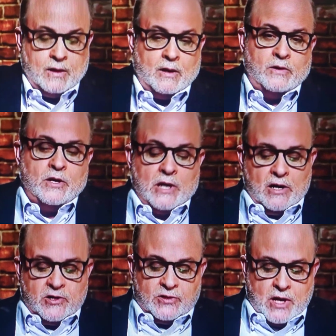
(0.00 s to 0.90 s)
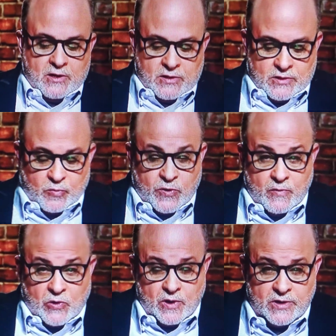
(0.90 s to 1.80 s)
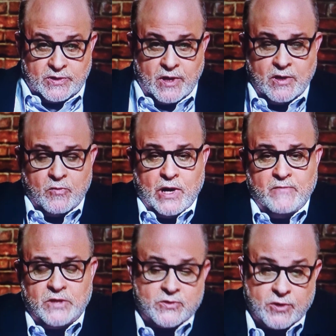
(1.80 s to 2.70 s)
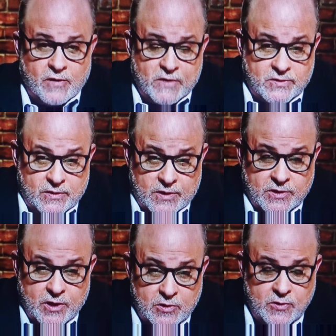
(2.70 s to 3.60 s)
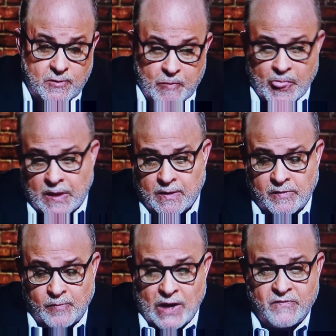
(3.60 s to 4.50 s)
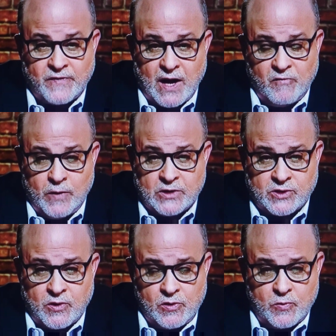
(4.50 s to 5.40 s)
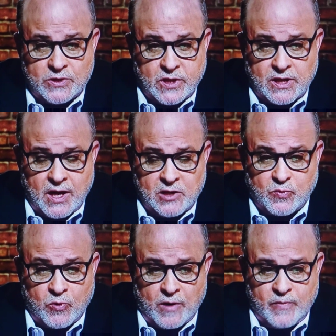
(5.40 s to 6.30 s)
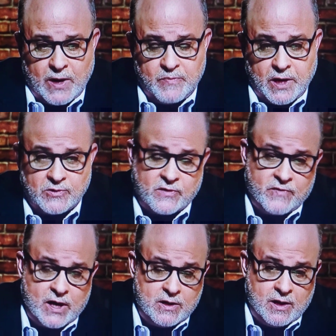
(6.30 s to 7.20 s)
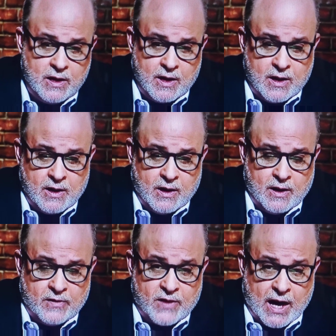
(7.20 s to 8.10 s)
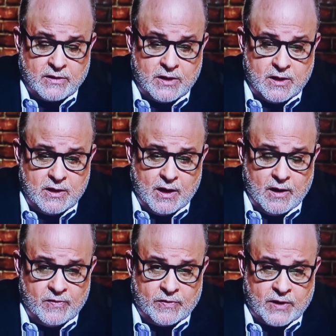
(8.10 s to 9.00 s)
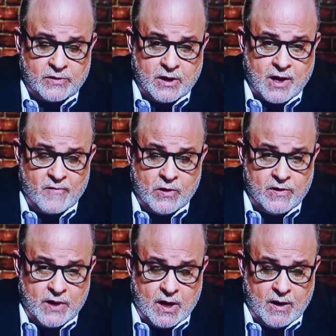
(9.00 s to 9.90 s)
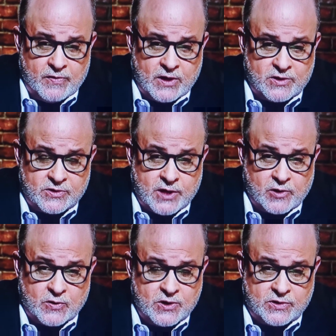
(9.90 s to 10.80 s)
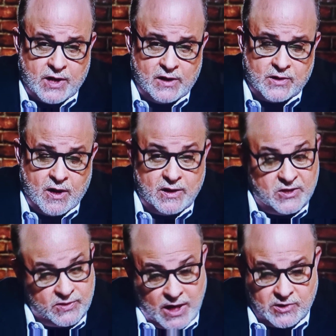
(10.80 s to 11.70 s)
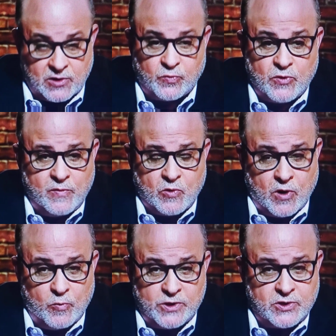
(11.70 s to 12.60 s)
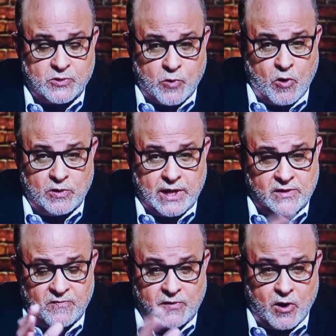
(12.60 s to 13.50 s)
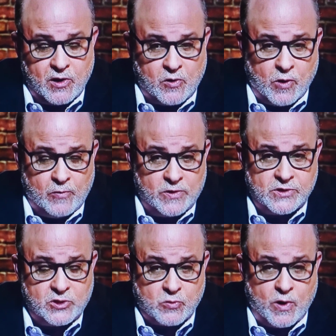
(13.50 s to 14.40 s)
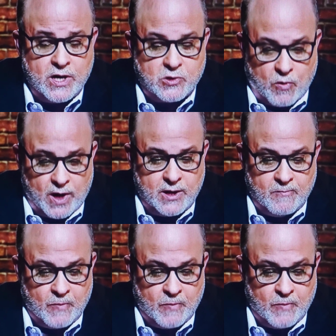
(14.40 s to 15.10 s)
The United States Supreme Court has done a grave disservice to this country. About 5 weeks ago, there was a case brought by Pennsylvania that the governor there, that the Secretary of State there, and the state Supreme Court, which is rogue, like the Florida court was in 2020,